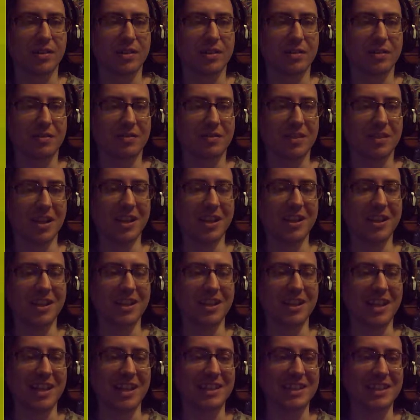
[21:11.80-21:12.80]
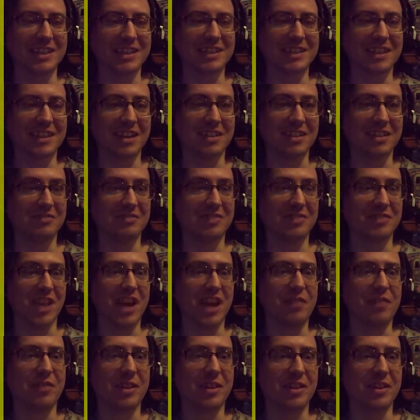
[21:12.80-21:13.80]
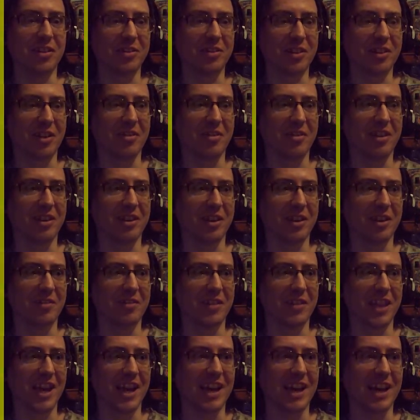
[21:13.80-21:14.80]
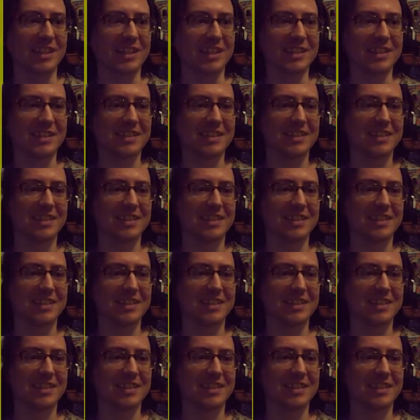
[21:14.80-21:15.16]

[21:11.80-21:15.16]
there's definitely not going over that.